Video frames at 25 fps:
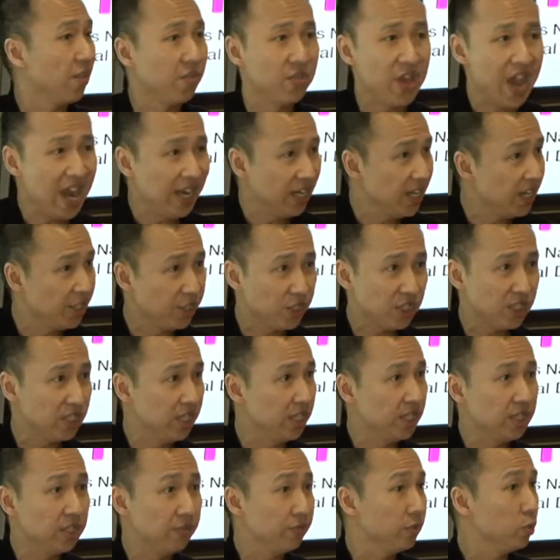that
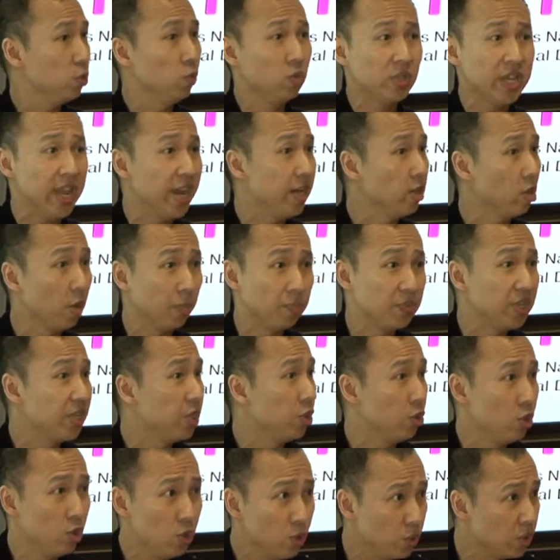legislative tool cannot be
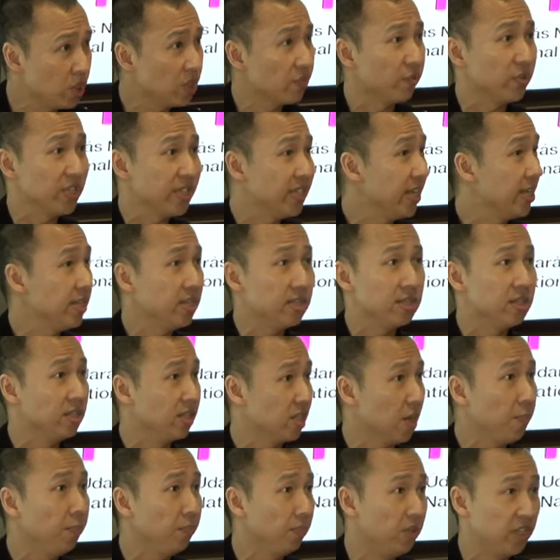used for sentence
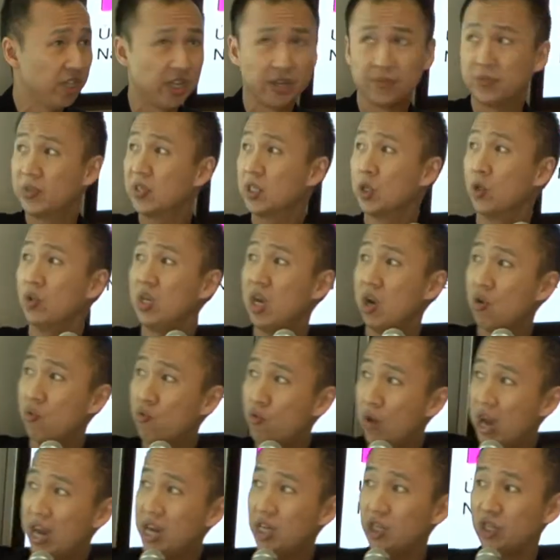uplift. So there are a
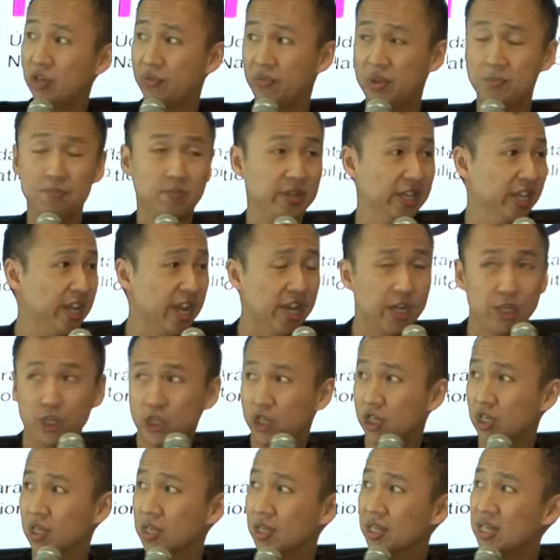range of
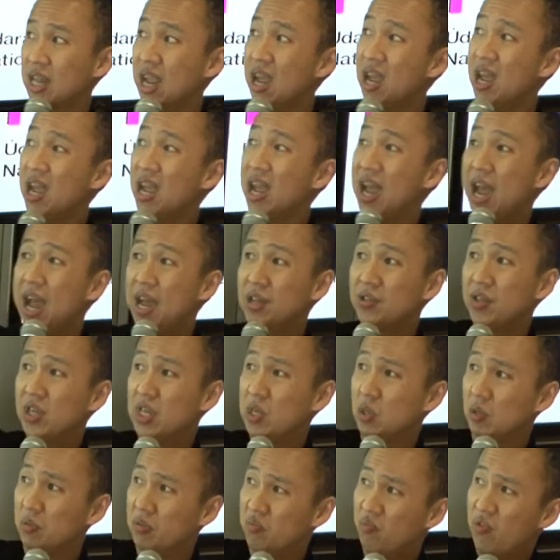implications. And
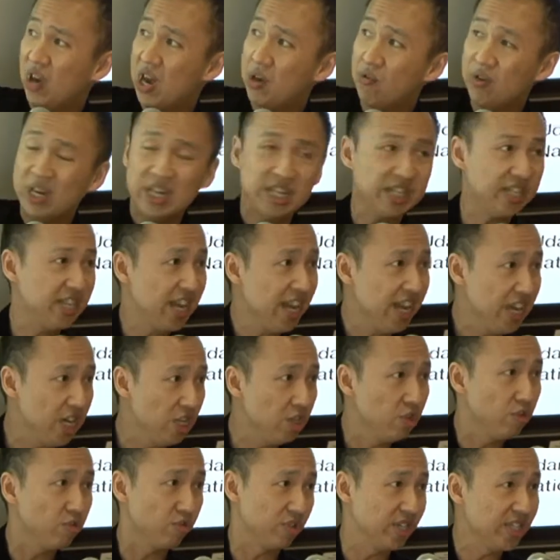the very
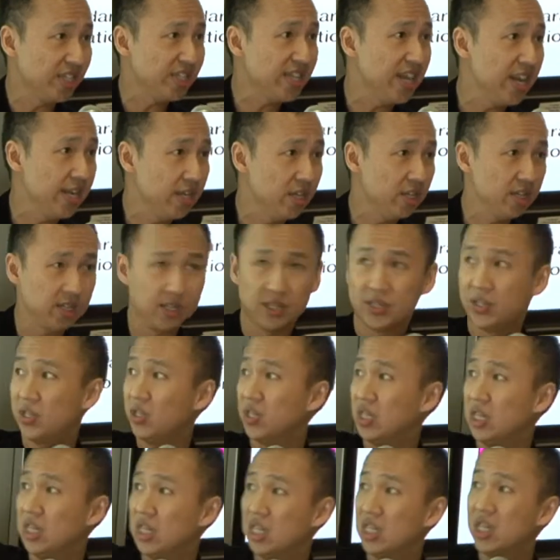dangerous
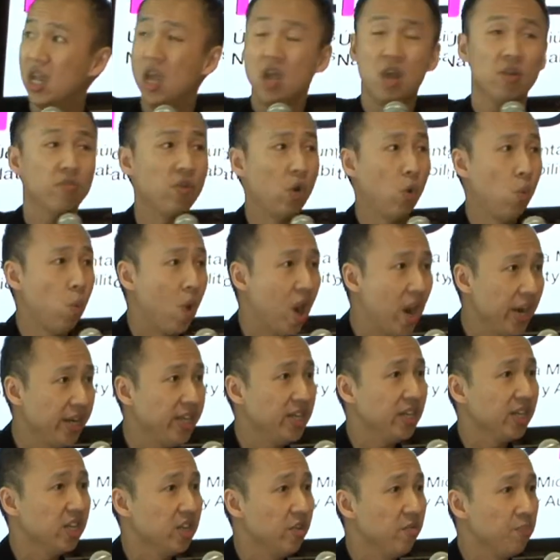tendencies for
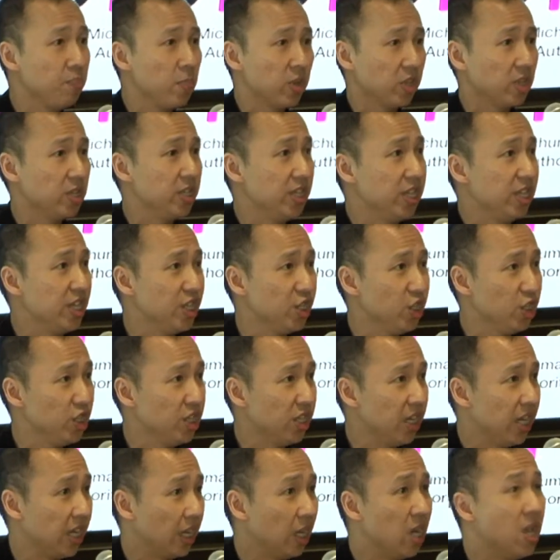wider
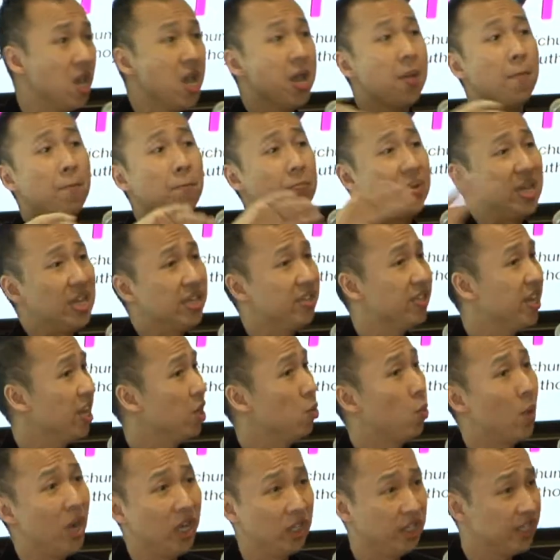conditioning, be they
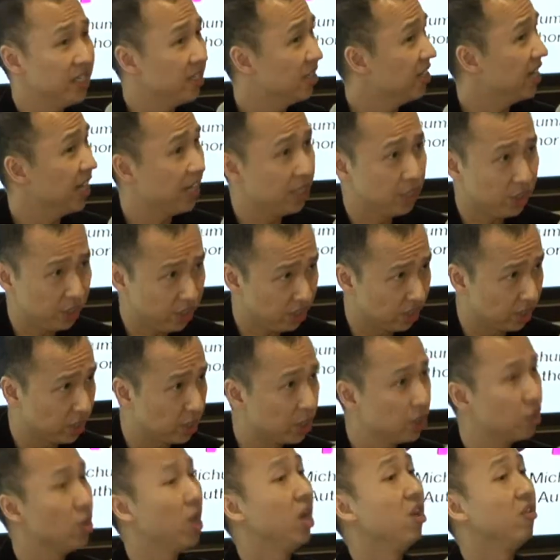well
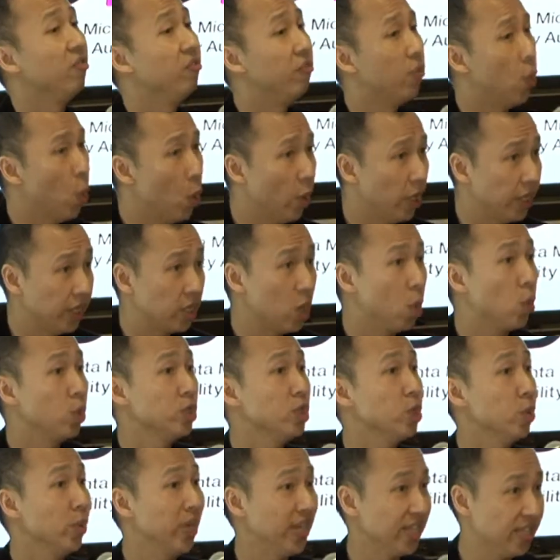intentioned, to avoid or
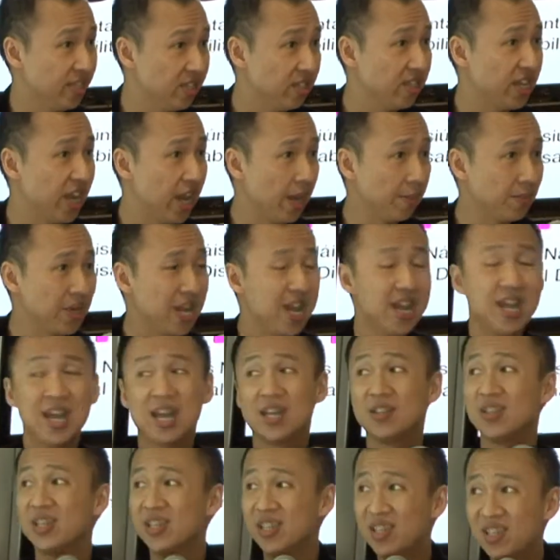to accept.
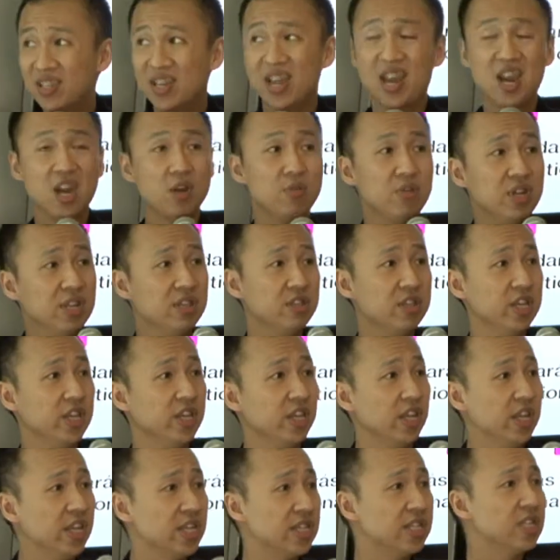And the scary thing
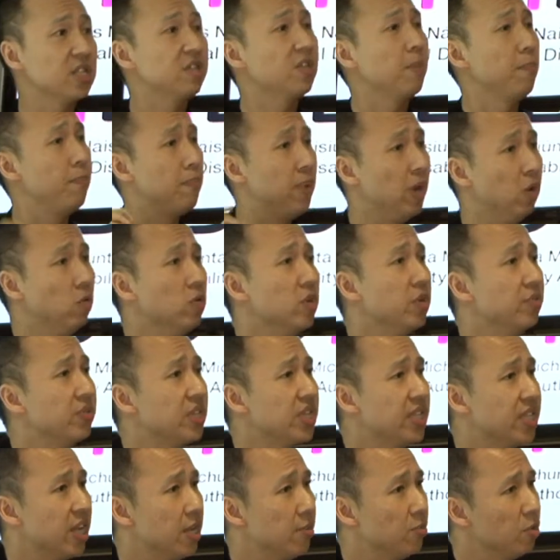is, the bulk of
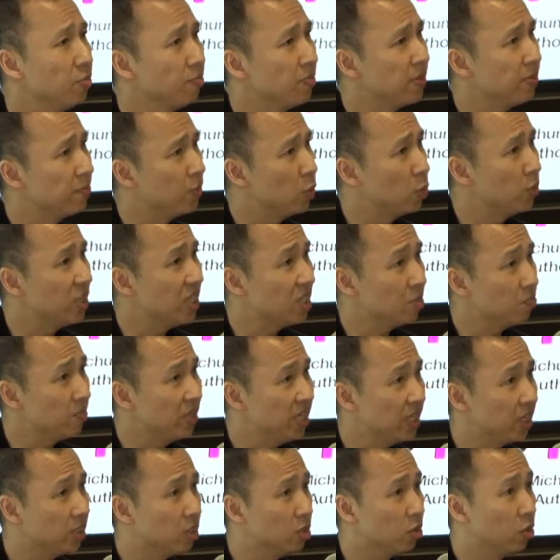disabled people we
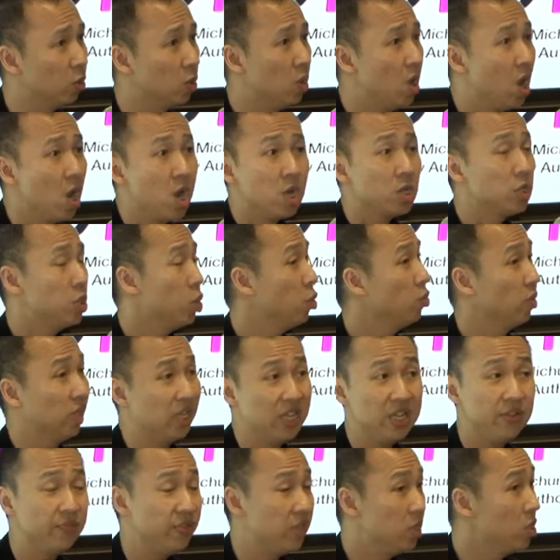speak to don't
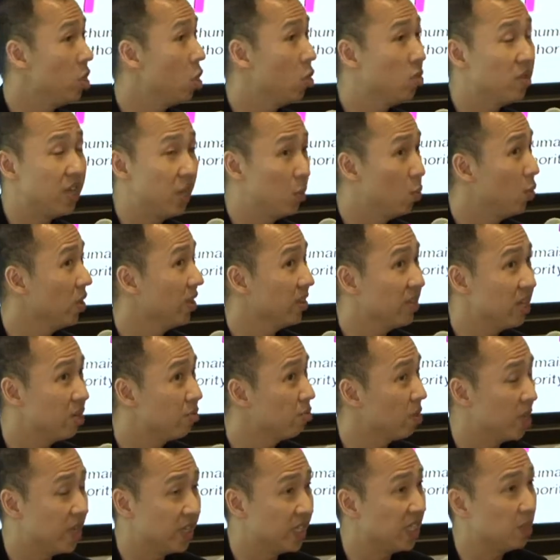even know that what
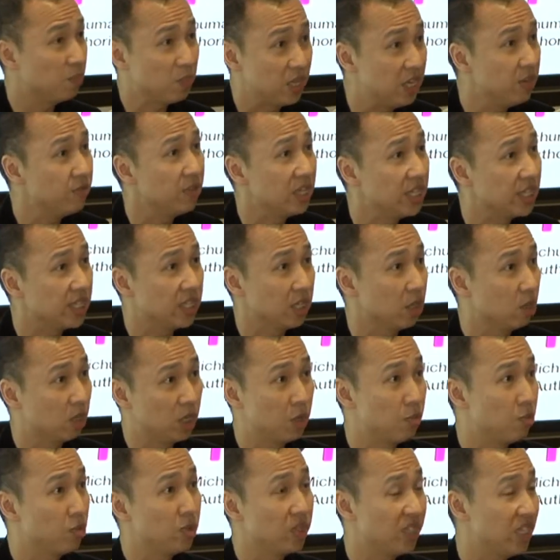they're experiencing on
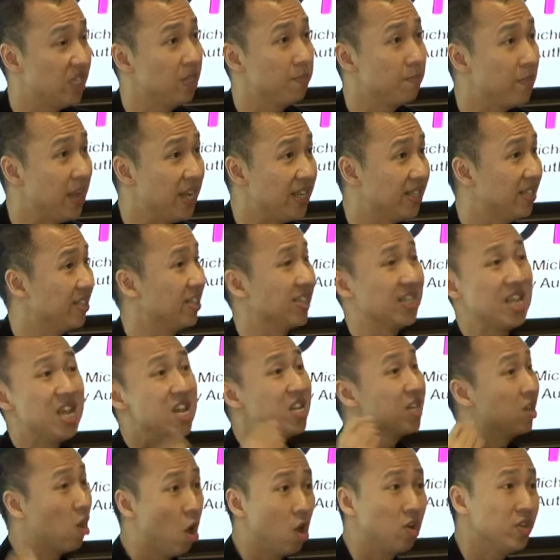a routine basis
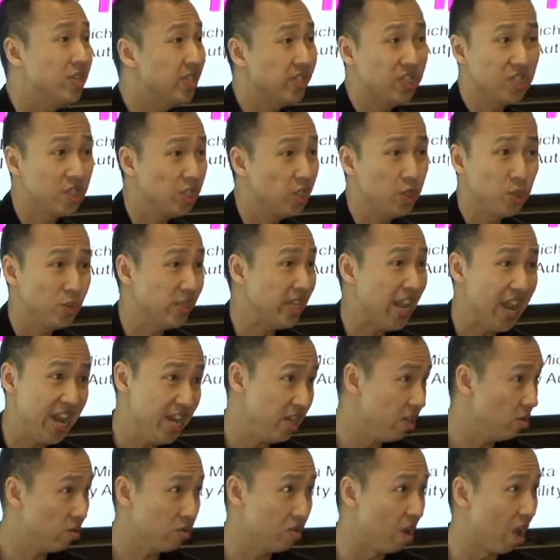constitutes
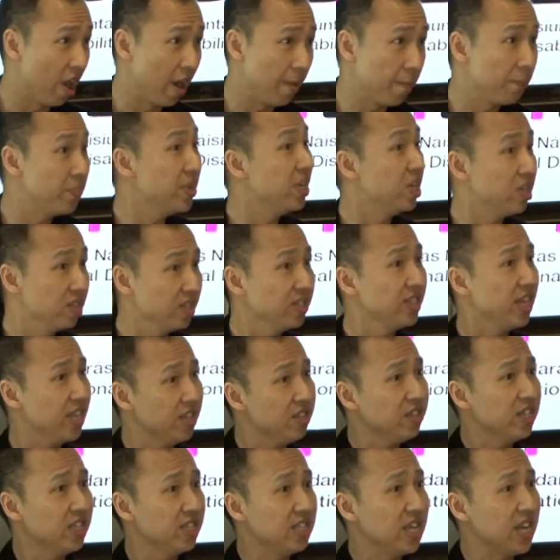hate crime because they
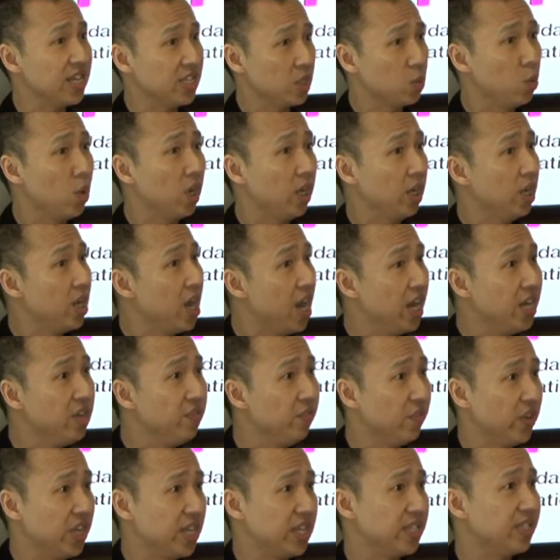think that's what
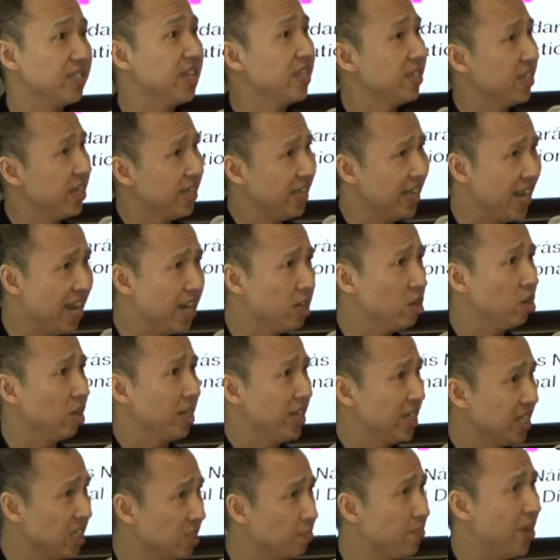life is, that they cannot
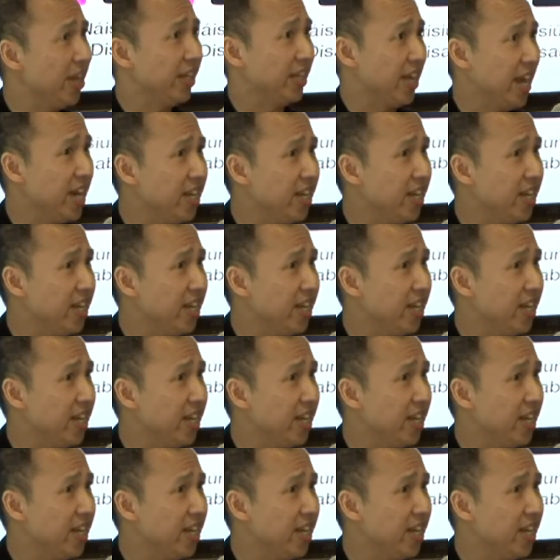expect